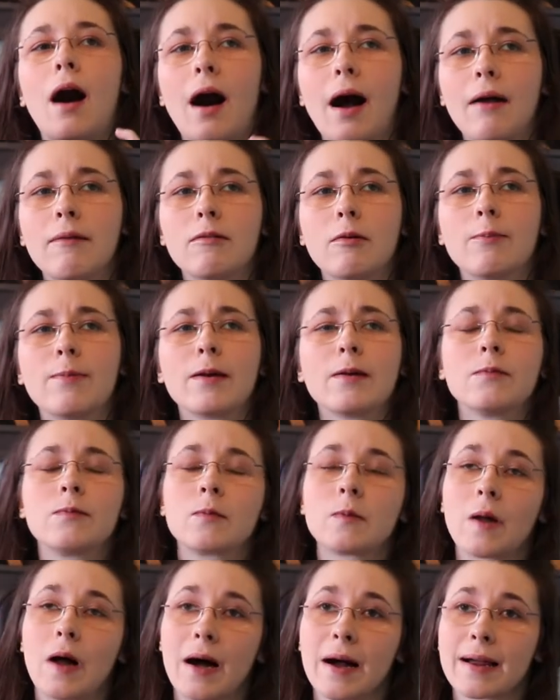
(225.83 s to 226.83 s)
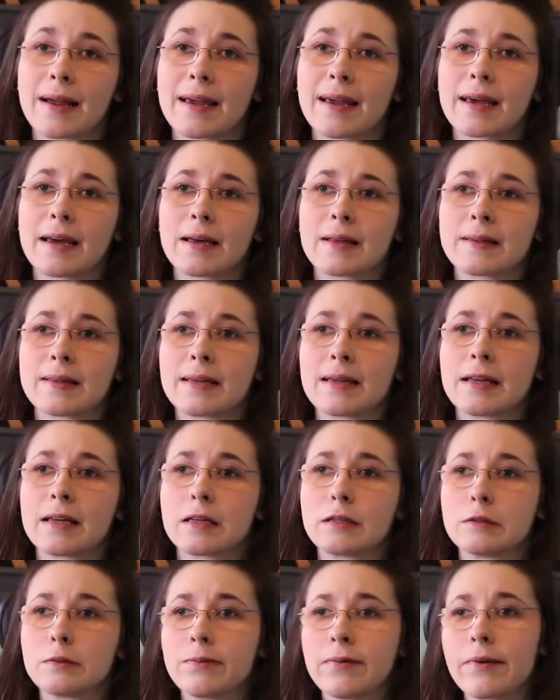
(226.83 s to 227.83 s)
I will be vlogging the
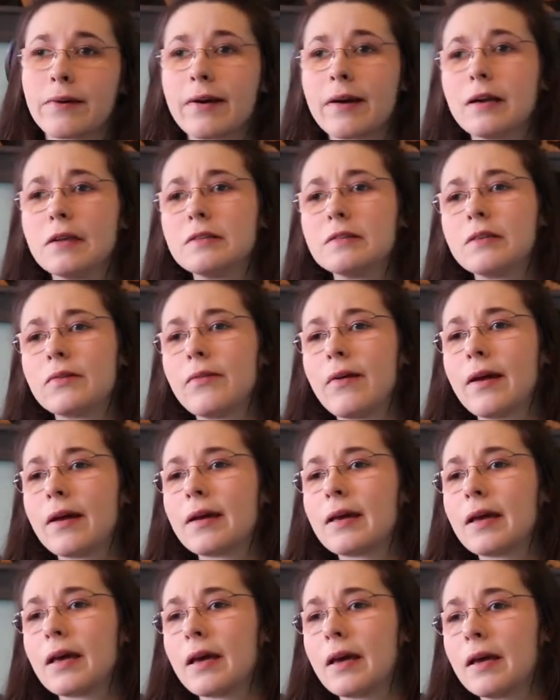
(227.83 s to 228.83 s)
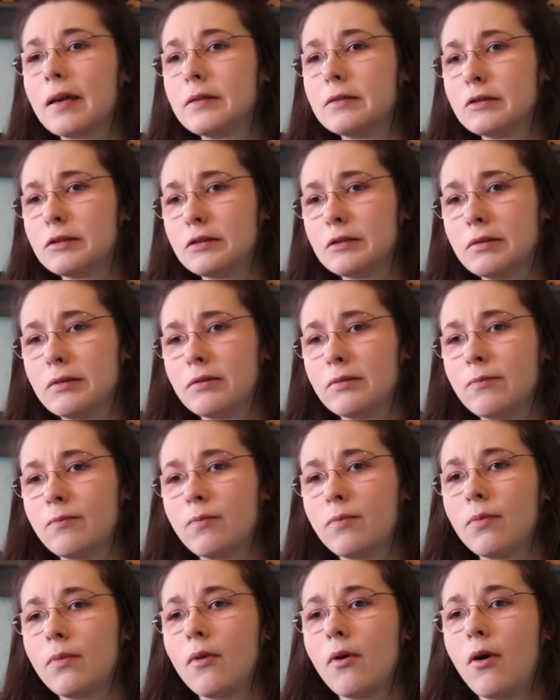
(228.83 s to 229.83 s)
experience if I get into
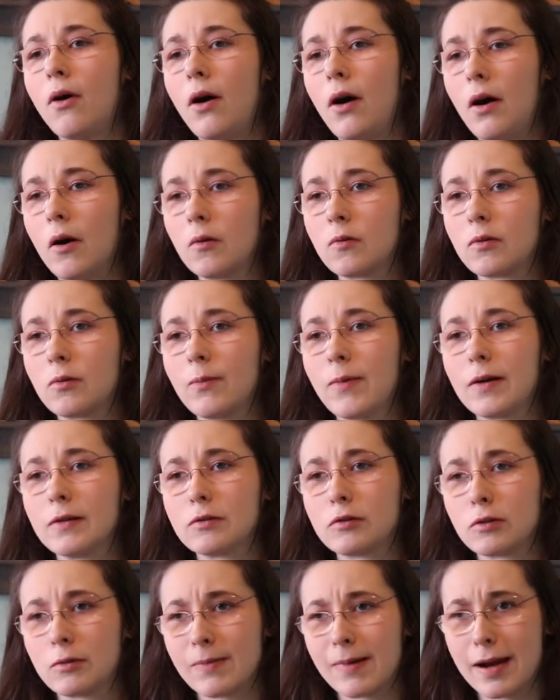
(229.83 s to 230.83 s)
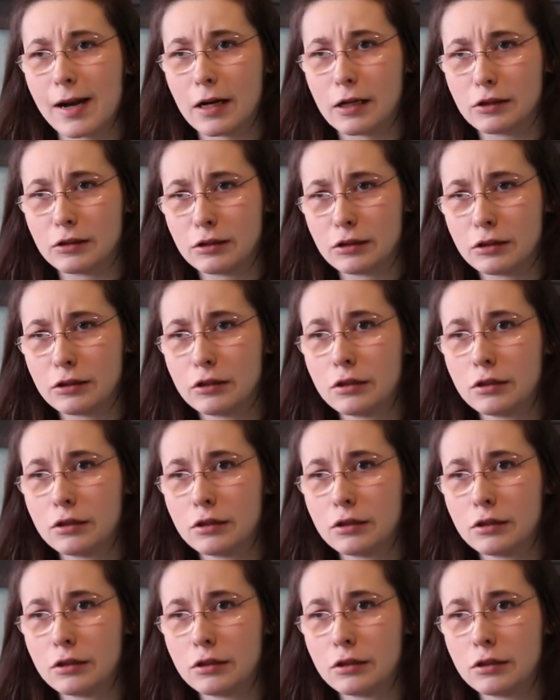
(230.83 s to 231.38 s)
Author Mentor Match.